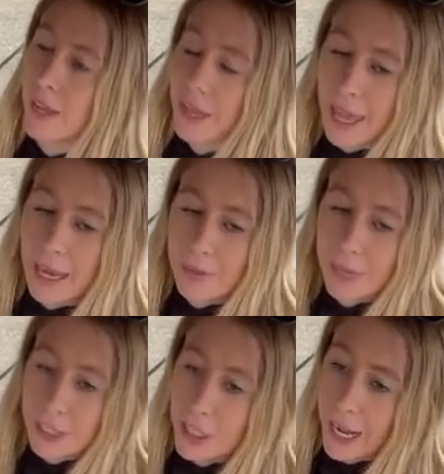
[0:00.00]
again, I'm
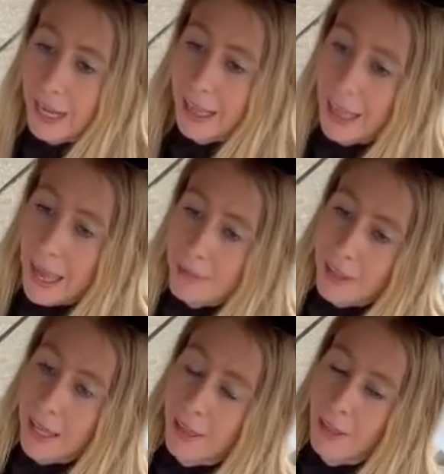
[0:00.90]
going to try to climb the
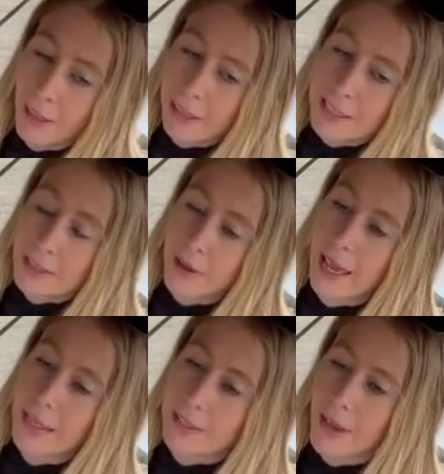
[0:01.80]
hill this
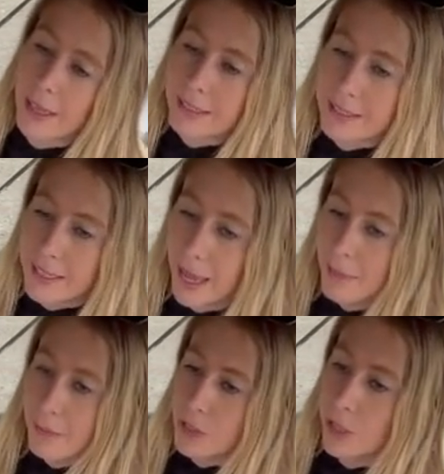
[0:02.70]
way so I can stay
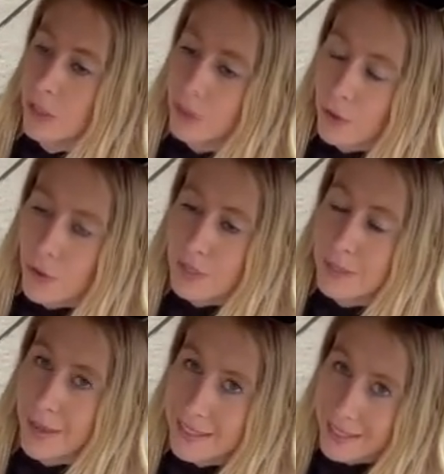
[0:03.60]
in between the rows the
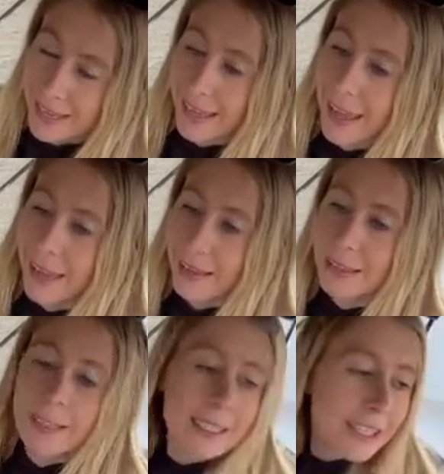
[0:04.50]
best I can,
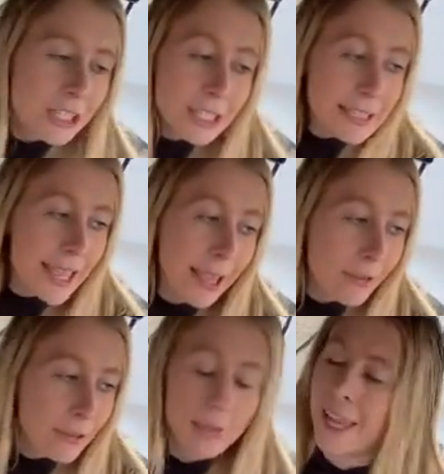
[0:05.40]
just like
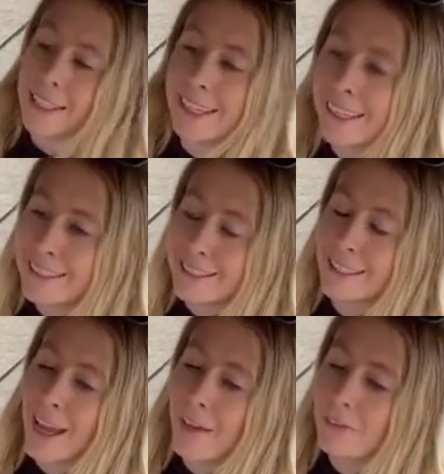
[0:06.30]
with planting and
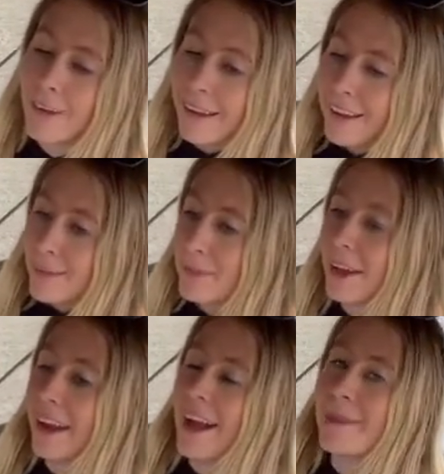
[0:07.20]
stuff.
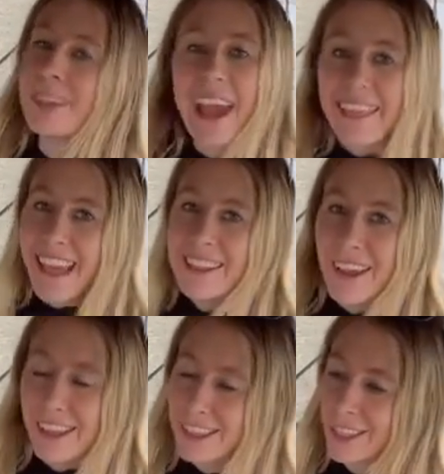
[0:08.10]
But yeah, that's why
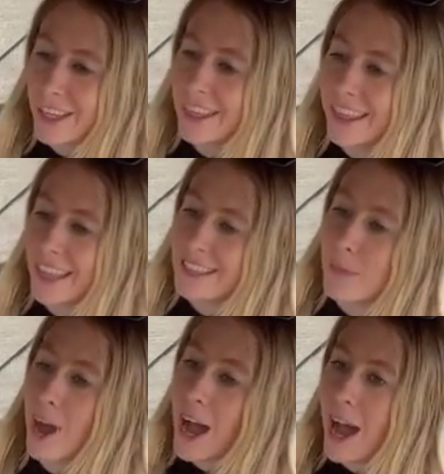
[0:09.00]
the screen thinks I'm
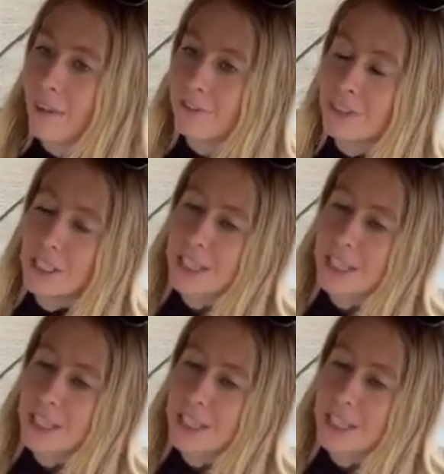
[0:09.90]
off, just